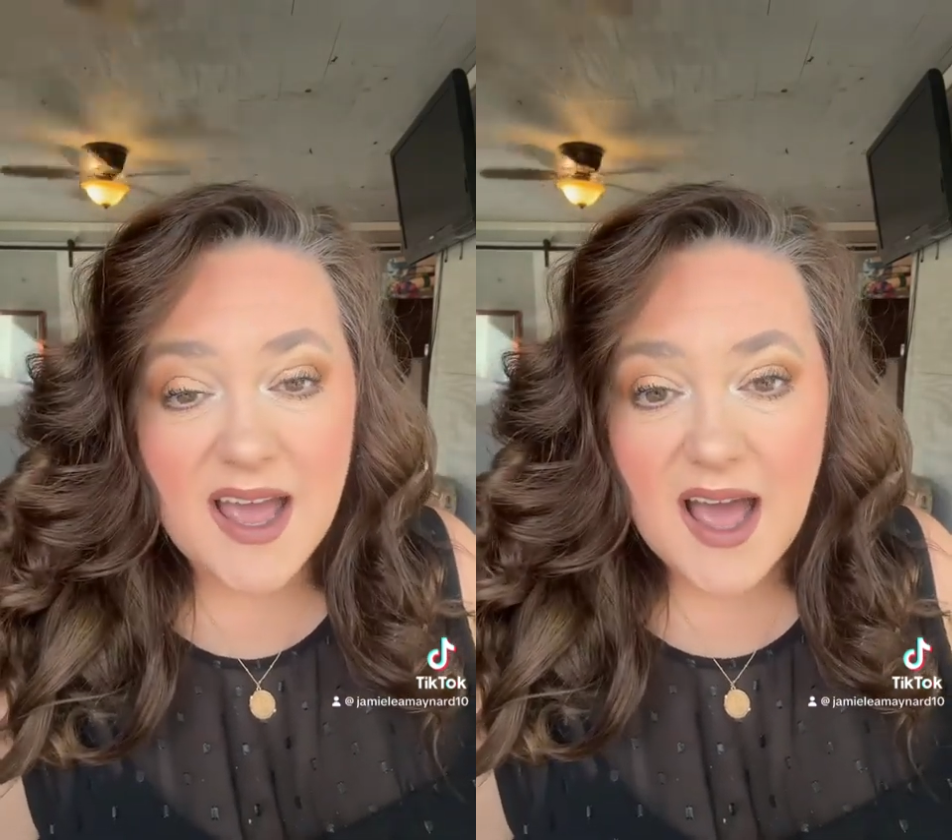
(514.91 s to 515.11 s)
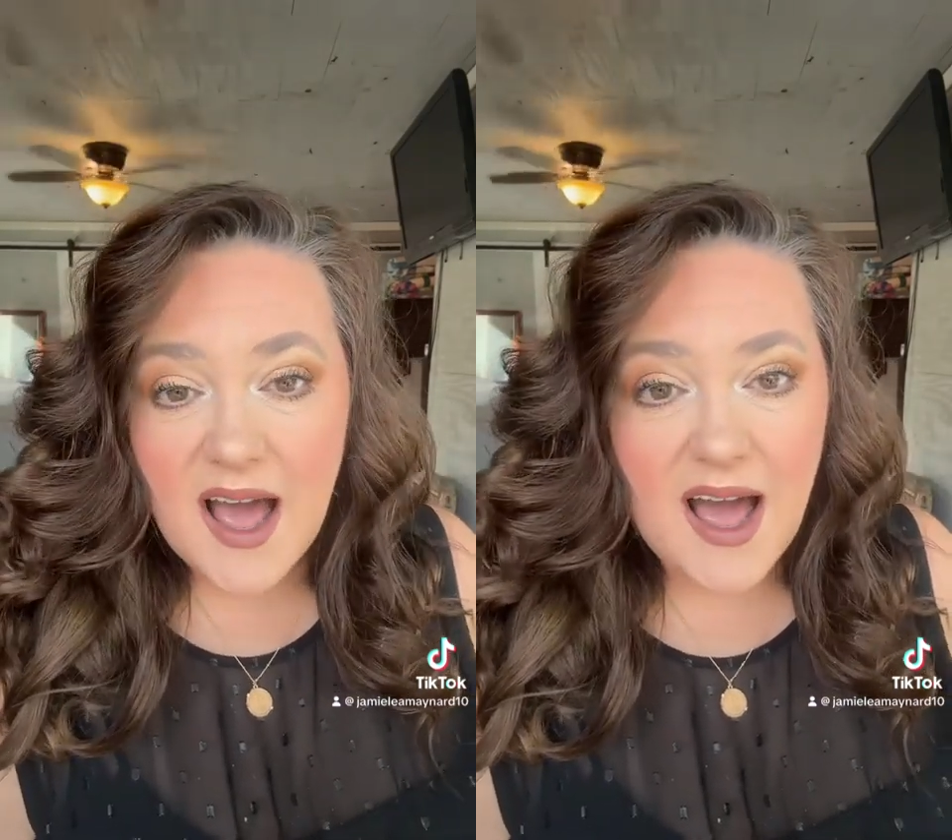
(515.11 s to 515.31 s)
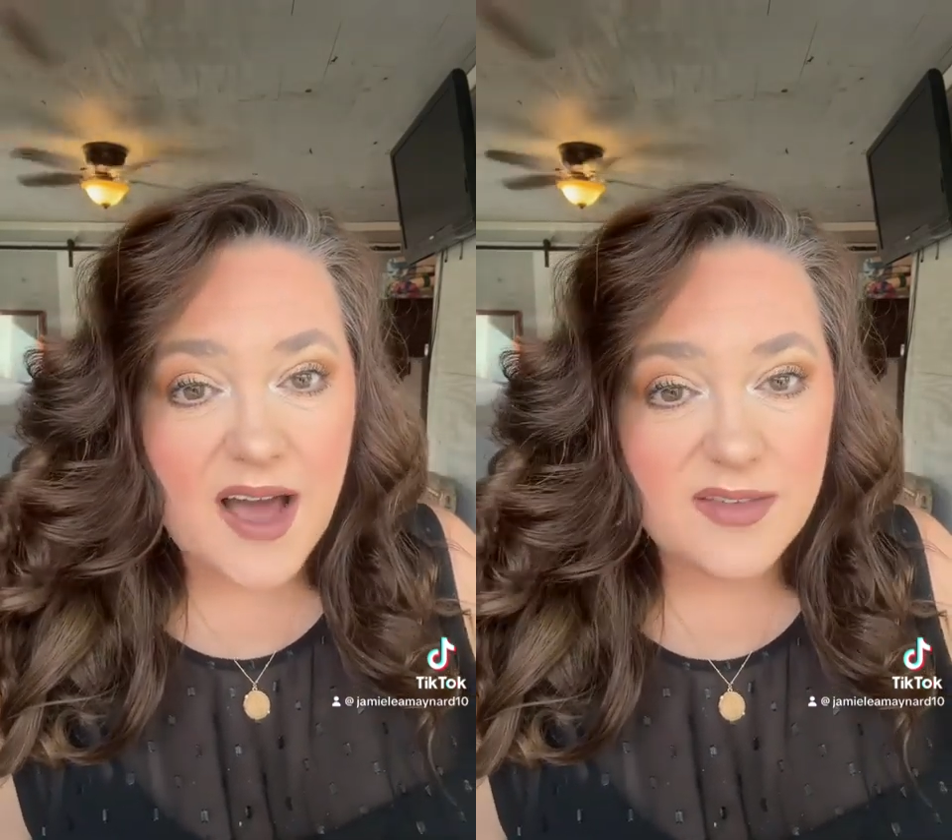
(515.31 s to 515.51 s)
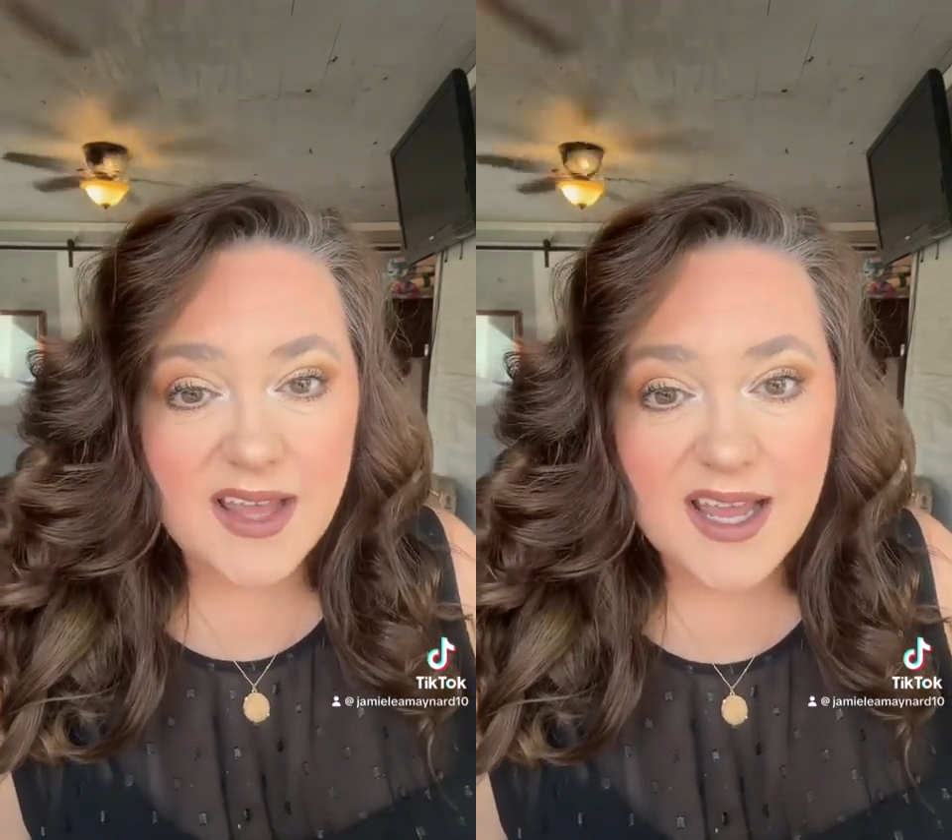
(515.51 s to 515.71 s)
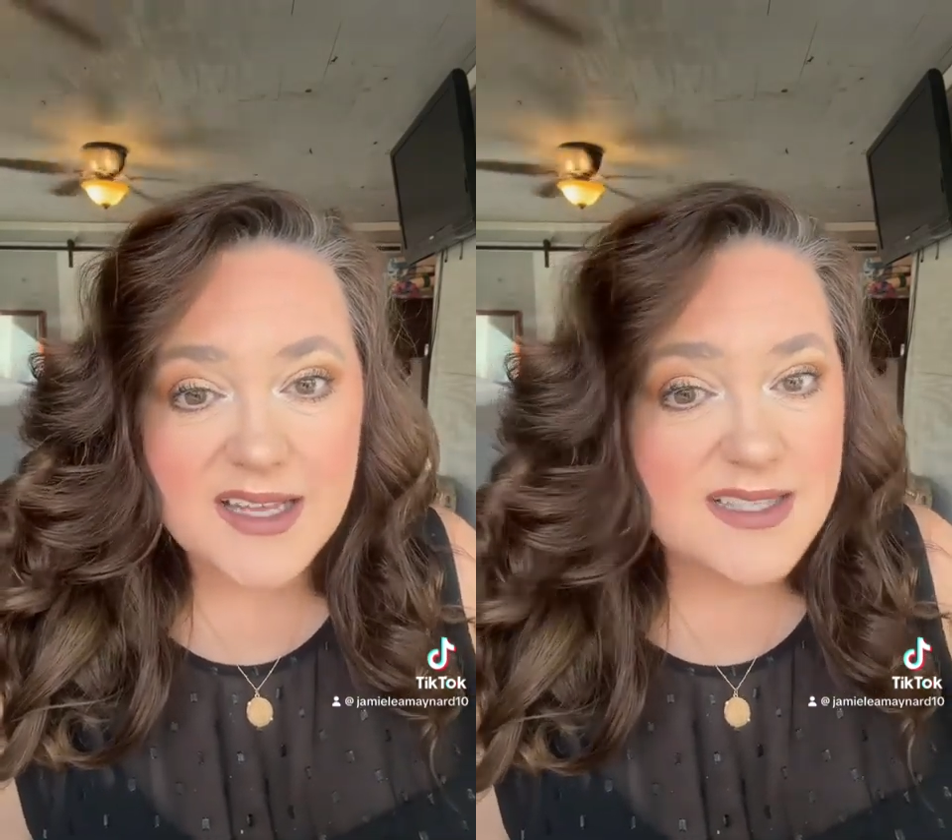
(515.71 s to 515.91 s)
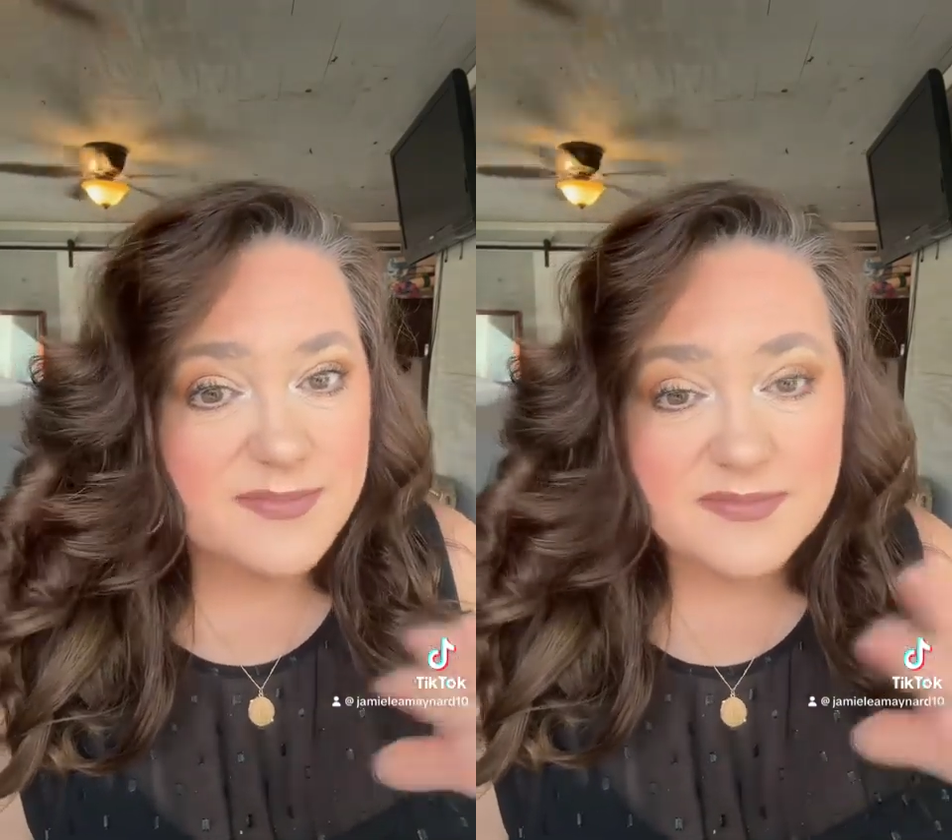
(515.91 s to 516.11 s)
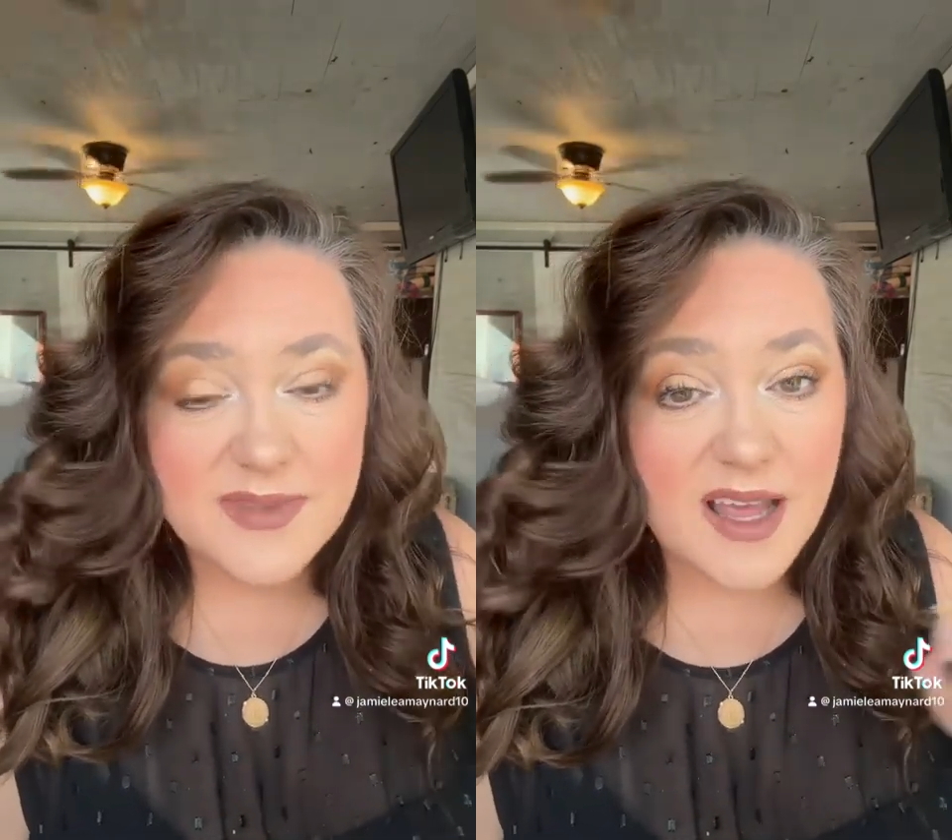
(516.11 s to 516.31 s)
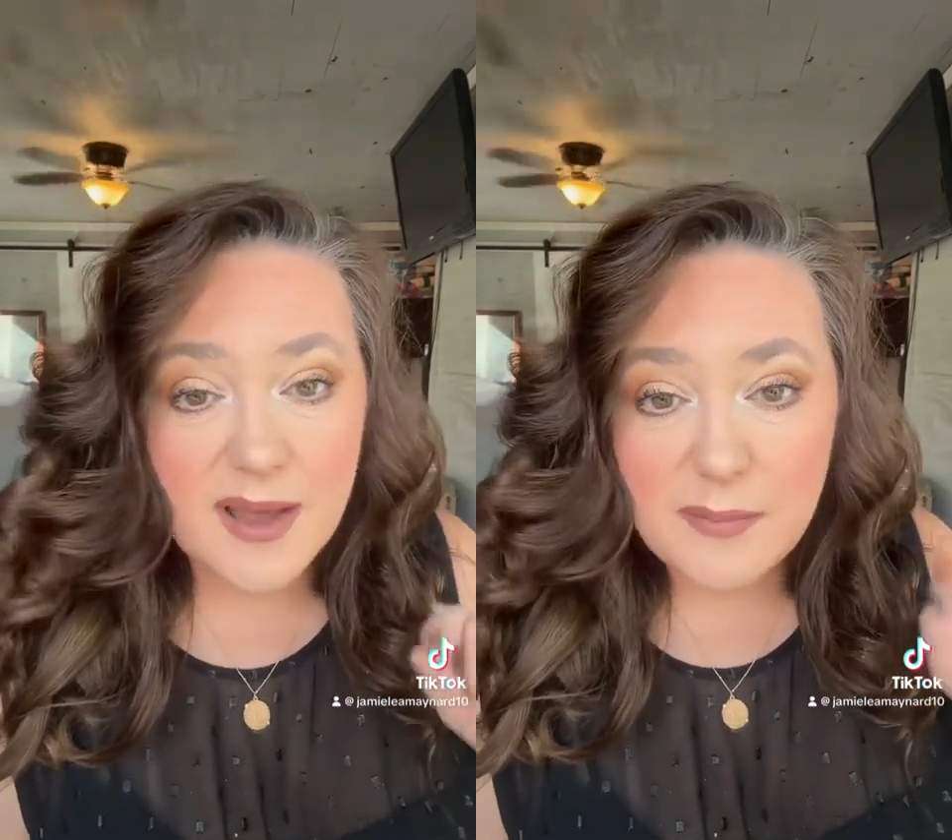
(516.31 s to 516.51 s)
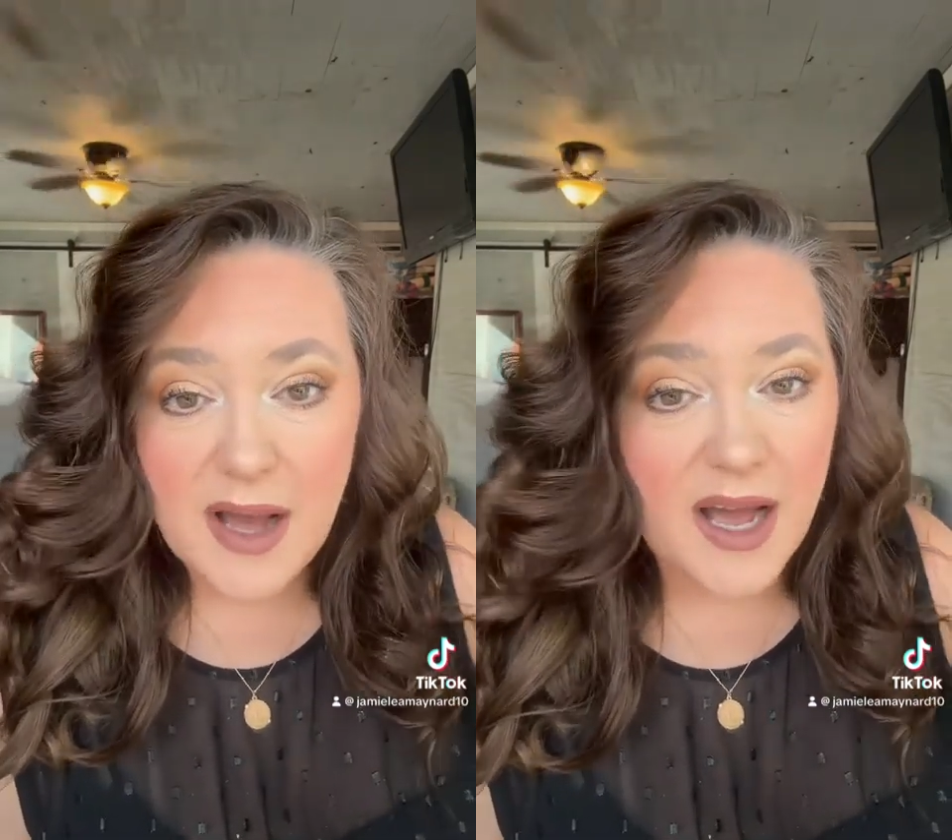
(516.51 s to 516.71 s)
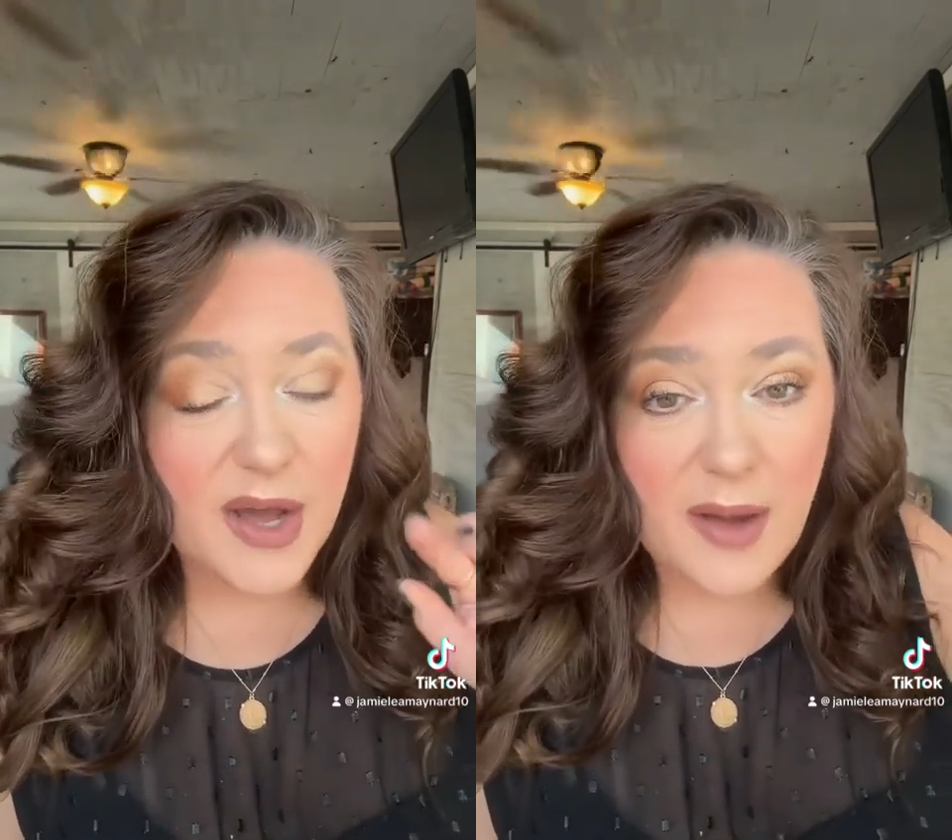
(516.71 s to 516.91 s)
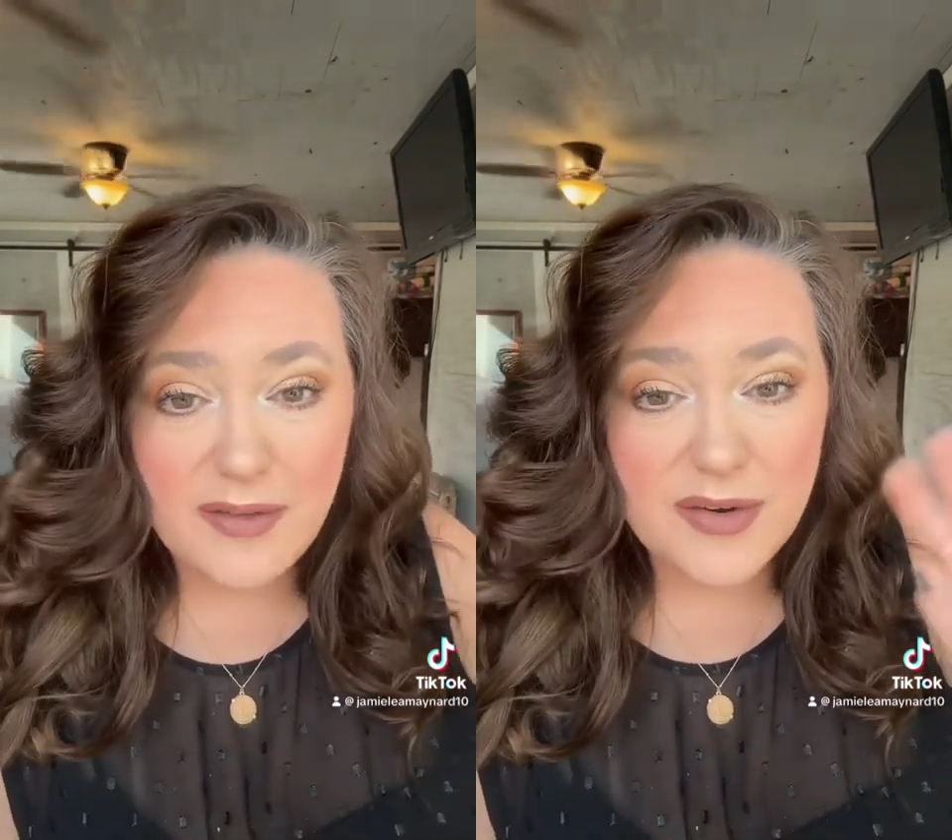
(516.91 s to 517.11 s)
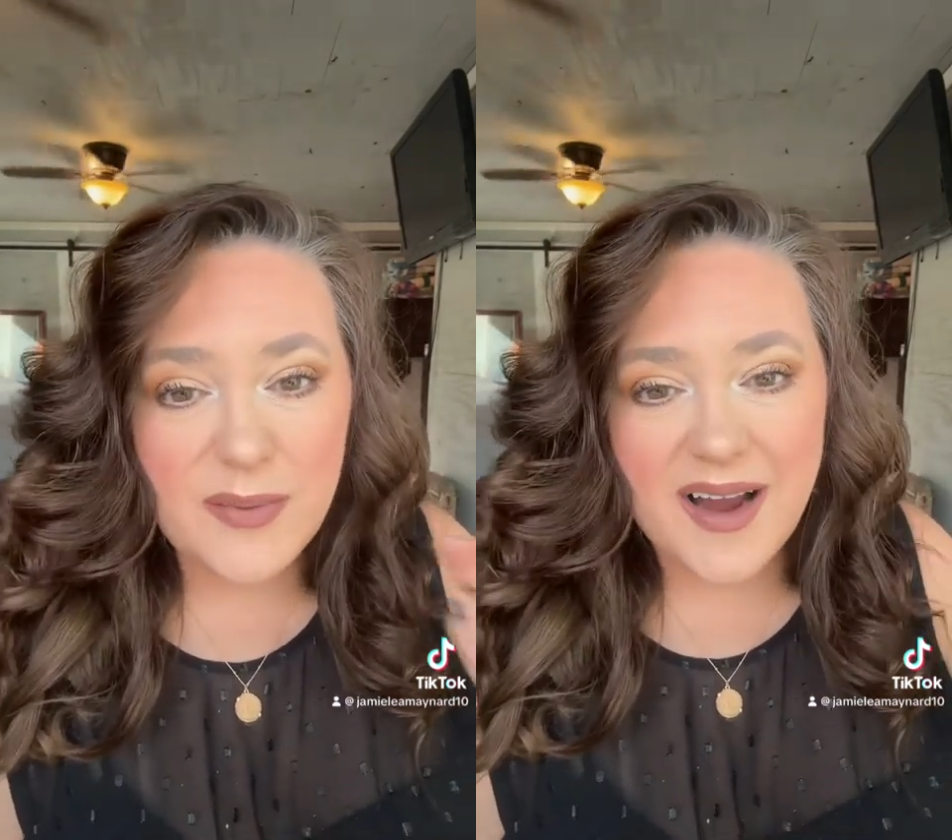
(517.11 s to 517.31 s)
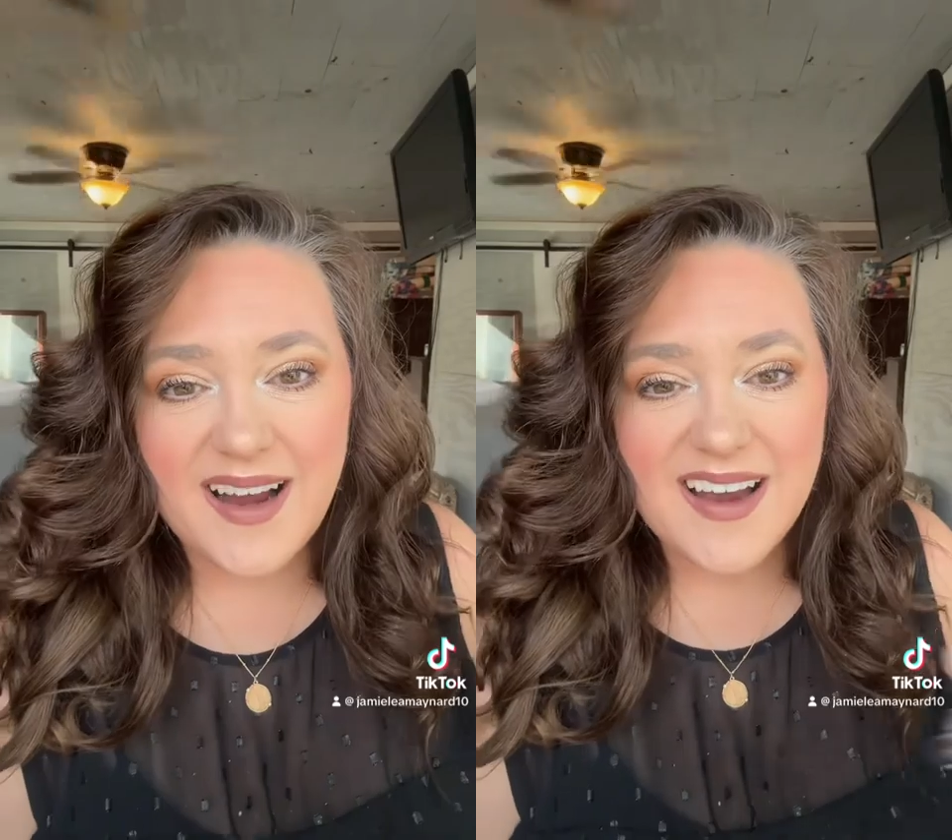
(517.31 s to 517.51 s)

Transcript: I have links, bio, everywhere.